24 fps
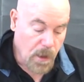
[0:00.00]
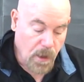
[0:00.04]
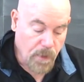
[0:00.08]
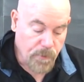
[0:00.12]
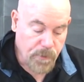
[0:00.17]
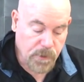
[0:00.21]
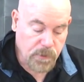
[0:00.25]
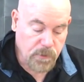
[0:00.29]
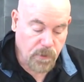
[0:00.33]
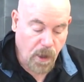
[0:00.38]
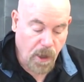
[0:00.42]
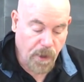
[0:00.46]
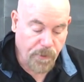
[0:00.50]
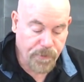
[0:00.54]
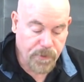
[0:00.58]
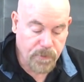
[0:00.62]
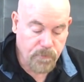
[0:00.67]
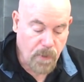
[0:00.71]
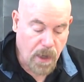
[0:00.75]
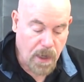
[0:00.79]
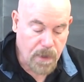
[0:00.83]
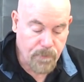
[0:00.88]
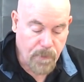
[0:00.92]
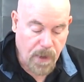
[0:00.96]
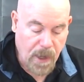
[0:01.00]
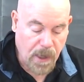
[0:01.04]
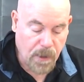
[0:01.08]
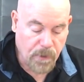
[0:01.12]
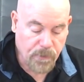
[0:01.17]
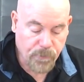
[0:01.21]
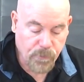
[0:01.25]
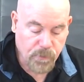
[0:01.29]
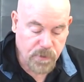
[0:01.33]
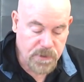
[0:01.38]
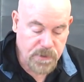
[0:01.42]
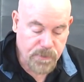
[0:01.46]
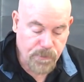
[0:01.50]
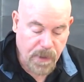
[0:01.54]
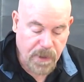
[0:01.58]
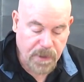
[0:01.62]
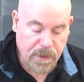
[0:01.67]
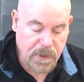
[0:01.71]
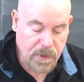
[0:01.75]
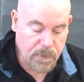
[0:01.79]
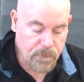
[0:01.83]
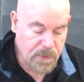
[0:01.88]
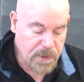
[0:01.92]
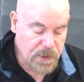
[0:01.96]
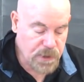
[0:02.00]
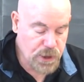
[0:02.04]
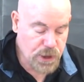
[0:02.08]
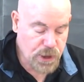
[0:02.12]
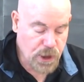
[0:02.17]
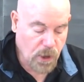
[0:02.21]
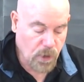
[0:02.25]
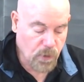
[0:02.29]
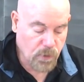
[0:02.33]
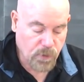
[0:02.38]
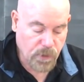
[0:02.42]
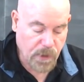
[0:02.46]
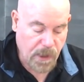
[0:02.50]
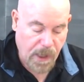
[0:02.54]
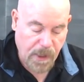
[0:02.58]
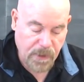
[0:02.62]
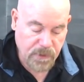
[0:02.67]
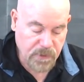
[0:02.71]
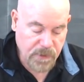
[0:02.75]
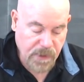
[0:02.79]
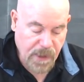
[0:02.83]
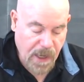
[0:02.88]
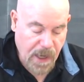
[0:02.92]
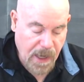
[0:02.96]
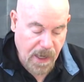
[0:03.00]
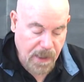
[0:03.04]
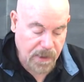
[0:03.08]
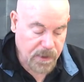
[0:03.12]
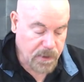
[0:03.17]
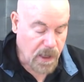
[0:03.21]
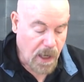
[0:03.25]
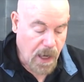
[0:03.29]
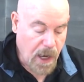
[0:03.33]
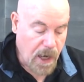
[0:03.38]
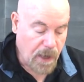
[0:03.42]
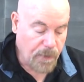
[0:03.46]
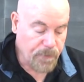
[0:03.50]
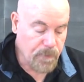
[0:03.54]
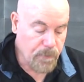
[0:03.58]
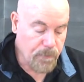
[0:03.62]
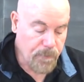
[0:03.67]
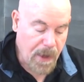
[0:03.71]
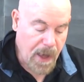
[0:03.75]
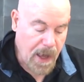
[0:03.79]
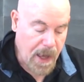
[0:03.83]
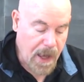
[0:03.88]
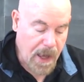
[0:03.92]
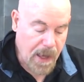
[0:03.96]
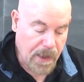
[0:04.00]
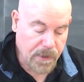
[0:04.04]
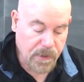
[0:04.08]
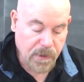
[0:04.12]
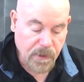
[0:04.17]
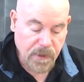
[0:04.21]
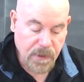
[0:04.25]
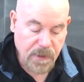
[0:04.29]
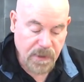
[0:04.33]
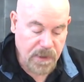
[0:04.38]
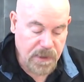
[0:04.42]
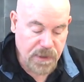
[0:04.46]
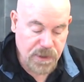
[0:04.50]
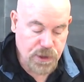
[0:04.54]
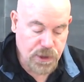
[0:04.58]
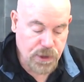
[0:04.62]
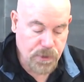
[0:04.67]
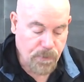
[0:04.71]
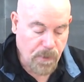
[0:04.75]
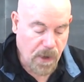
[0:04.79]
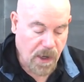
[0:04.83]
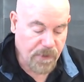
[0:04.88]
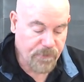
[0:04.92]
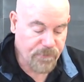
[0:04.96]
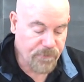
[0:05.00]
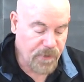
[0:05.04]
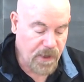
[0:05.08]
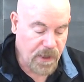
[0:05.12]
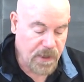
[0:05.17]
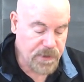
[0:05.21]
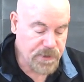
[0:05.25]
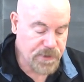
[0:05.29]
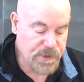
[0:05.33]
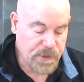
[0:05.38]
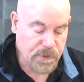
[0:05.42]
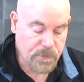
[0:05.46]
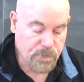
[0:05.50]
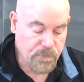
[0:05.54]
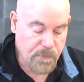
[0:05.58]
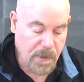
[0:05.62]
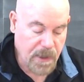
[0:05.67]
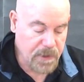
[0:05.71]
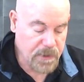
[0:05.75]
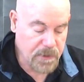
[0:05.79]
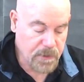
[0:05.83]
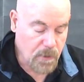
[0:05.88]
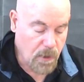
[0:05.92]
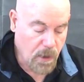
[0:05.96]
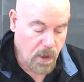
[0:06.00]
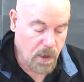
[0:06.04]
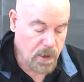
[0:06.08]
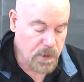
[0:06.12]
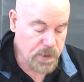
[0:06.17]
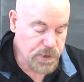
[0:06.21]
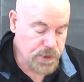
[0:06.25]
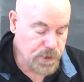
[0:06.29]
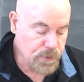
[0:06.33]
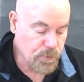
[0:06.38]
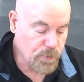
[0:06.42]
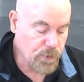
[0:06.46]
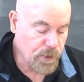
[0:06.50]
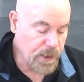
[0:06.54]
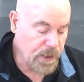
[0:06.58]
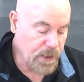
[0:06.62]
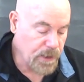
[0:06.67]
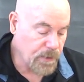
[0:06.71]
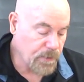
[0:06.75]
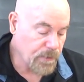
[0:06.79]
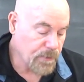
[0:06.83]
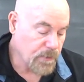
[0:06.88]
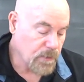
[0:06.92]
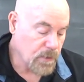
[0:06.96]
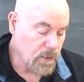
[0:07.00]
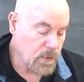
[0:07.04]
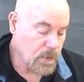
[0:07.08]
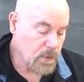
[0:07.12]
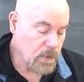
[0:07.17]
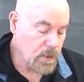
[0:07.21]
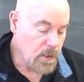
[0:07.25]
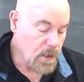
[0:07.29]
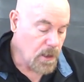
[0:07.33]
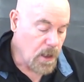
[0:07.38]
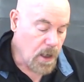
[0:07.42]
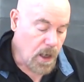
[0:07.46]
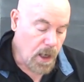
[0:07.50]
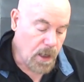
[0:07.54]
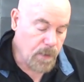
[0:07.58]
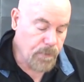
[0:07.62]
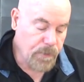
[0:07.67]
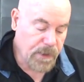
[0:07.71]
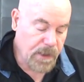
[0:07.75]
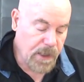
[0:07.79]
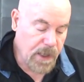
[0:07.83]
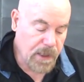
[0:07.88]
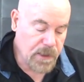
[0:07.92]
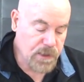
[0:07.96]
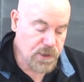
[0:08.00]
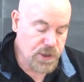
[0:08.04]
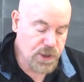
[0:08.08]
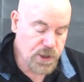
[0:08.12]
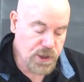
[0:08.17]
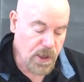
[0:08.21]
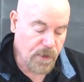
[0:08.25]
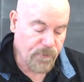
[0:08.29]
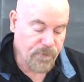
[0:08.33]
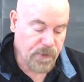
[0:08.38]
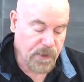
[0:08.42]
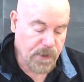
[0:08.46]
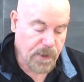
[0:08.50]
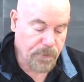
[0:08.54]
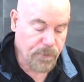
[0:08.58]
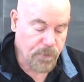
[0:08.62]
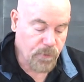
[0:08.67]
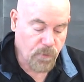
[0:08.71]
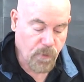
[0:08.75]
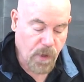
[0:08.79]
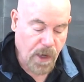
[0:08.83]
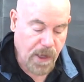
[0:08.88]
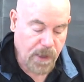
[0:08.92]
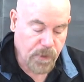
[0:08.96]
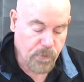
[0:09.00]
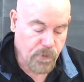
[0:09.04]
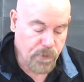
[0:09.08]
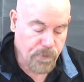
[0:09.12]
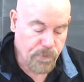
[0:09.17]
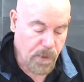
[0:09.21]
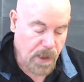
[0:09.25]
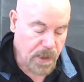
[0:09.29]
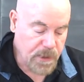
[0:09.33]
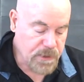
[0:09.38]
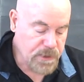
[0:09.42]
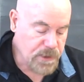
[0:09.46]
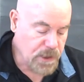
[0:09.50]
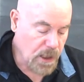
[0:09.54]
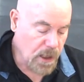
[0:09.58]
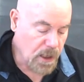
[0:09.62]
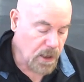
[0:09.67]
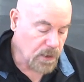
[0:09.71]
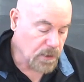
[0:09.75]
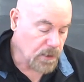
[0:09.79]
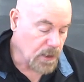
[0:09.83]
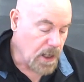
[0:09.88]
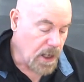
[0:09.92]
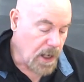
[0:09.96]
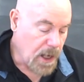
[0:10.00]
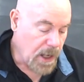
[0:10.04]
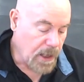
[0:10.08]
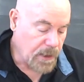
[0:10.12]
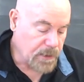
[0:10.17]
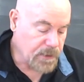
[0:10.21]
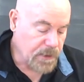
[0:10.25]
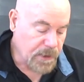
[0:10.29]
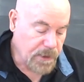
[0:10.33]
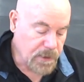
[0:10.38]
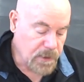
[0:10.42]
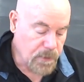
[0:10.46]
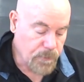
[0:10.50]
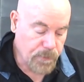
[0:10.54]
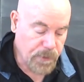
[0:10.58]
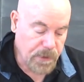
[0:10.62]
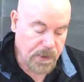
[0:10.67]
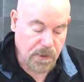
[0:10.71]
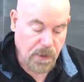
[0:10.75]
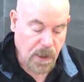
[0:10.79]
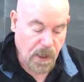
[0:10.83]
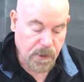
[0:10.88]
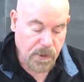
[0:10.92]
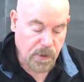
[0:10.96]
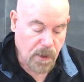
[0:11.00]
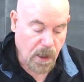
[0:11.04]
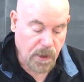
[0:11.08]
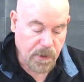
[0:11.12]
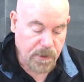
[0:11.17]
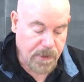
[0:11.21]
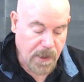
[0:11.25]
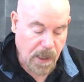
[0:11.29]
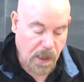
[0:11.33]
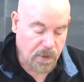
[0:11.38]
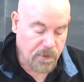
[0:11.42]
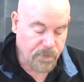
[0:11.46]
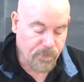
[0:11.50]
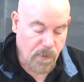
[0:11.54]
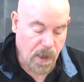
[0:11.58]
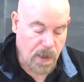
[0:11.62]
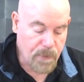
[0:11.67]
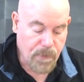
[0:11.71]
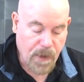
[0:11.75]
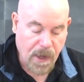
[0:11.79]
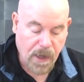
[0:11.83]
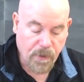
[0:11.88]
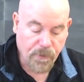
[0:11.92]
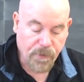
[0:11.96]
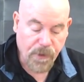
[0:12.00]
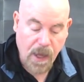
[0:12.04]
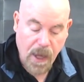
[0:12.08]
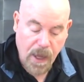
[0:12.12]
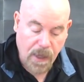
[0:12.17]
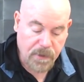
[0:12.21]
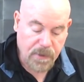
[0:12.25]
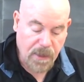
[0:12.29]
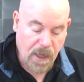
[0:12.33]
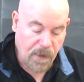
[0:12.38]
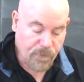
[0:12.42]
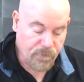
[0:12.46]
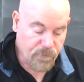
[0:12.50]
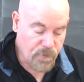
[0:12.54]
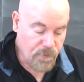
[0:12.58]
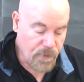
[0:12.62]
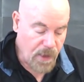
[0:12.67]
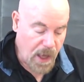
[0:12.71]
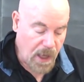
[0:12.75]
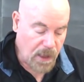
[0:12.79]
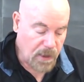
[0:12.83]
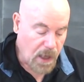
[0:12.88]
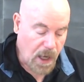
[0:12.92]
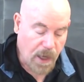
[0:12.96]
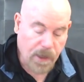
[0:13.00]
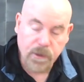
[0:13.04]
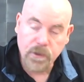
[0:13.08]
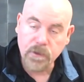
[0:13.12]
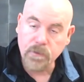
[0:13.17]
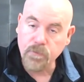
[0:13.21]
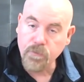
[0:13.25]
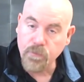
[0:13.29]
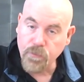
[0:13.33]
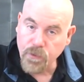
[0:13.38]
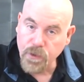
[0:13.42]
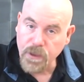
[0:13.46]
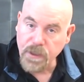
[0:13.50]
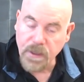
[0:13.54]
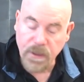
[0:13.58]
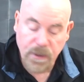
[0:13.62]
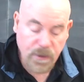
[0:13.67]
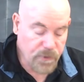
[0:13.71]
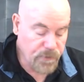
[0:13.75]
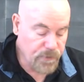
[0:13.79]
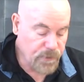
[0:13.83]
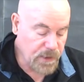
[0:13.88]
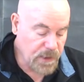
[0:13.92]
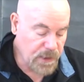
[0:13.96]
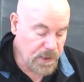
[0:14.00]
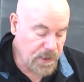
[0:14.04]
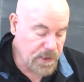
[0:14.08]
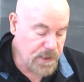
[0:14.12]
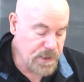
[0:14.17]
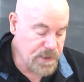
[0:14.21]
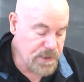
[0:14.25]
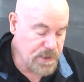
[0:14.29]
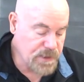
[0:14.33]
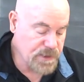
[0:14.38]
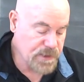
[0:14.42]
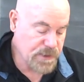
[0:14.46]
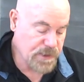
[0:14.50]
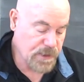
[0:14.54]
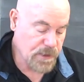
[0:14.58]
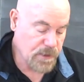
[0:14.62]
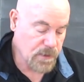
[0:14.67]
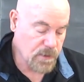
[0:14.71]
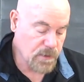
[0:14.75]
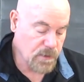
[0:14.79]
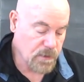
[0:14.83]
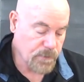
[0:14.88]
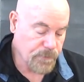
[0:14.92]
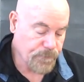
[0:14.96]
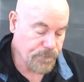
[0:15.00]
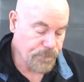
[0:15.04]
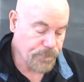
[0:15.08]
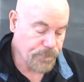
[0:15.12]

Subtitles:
The cloth in my mouth was making me choke and gag, and the bag itched my face and made it hard to breathe. I began shoving at the rag with my tongue, and in a bit I got it out of my mouth, and after that I could breathe easier.